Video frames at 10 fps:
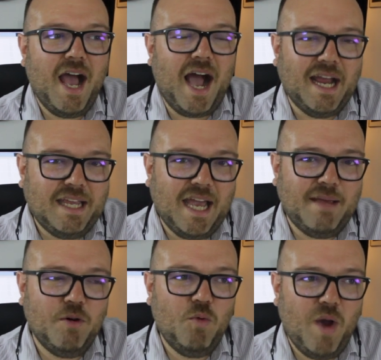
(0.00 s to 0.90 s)
I
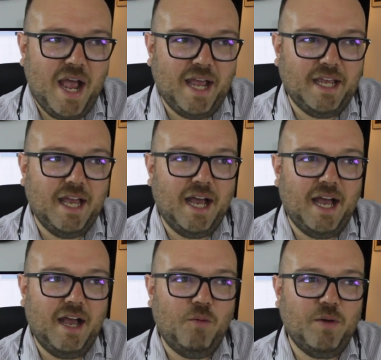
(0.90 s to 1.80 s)
came away
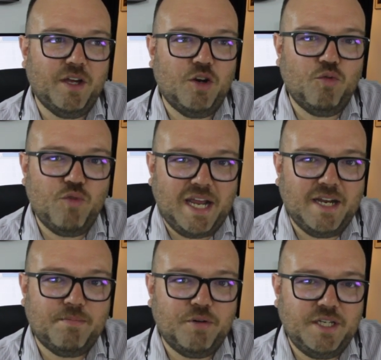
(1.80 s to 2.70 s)
with a
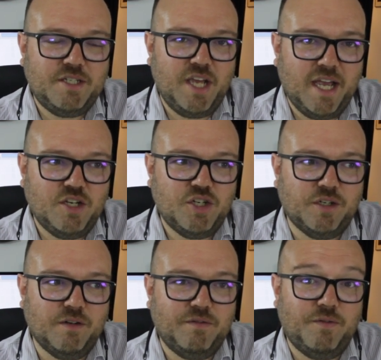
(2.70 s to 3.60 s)
great
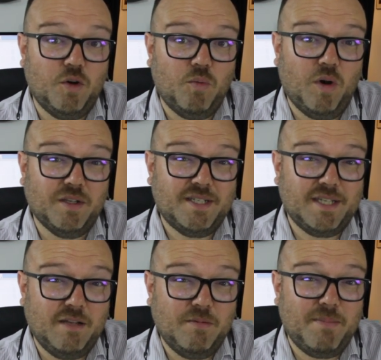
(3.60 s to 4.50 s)
appreciation for what
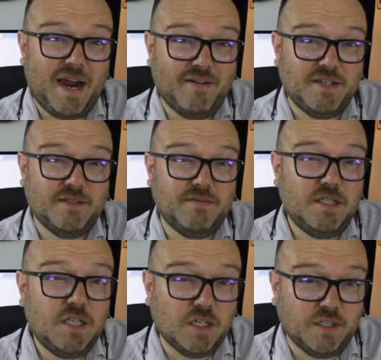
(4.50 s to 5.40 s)
Selma Paris have
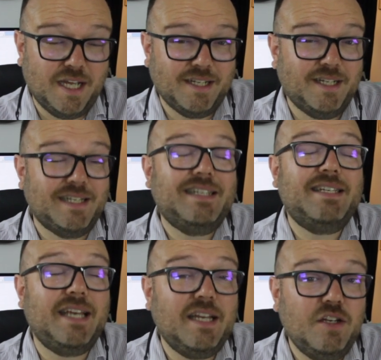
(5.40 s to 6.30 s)
done and
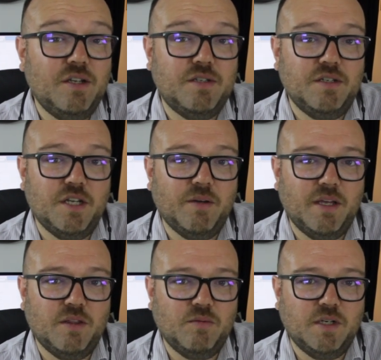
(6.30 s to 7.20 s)
continue to do
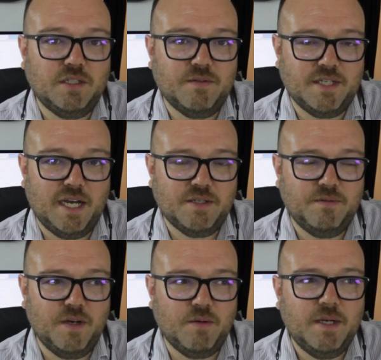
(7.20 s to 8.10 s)
in the world of
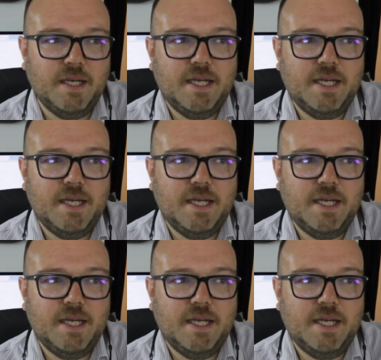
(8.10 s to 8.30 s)
saxophone.